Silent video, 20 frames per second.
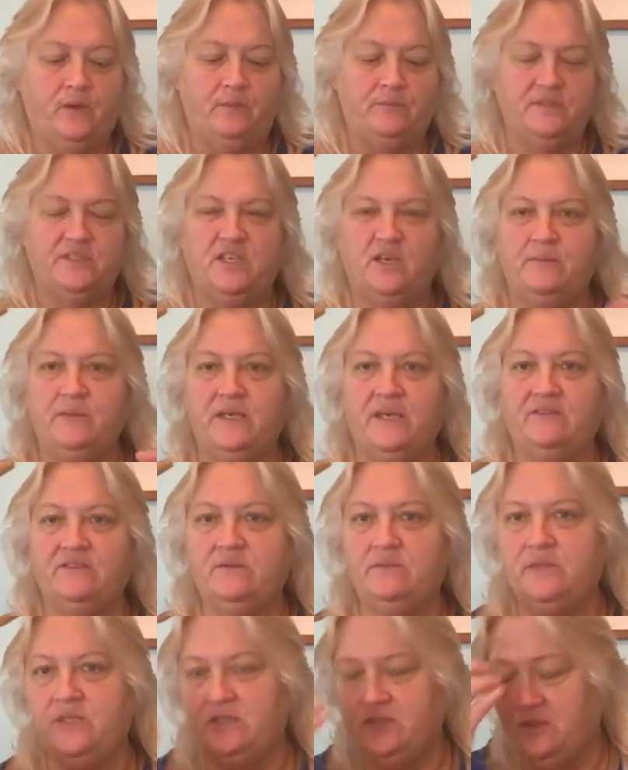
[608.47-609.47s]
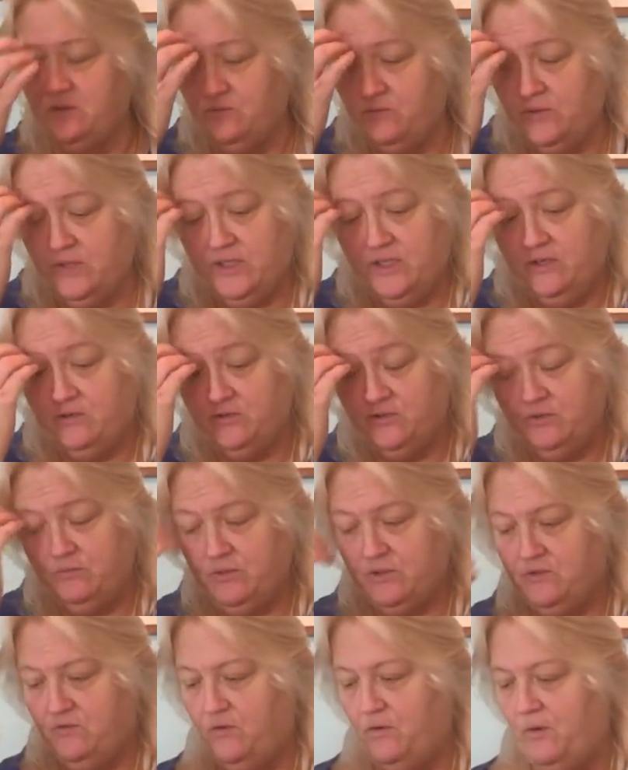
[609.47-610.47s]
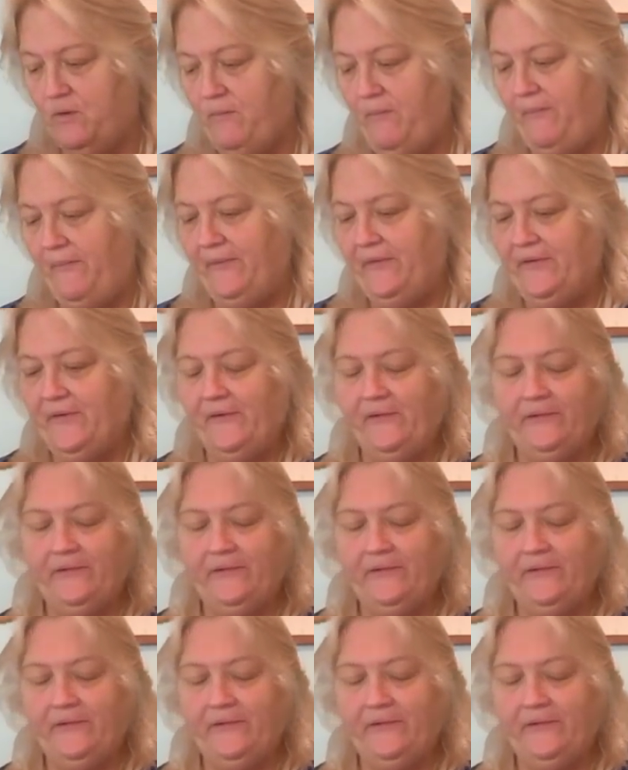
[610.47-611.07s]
I'm gonna tell me get some of these. I don't really care too much for them,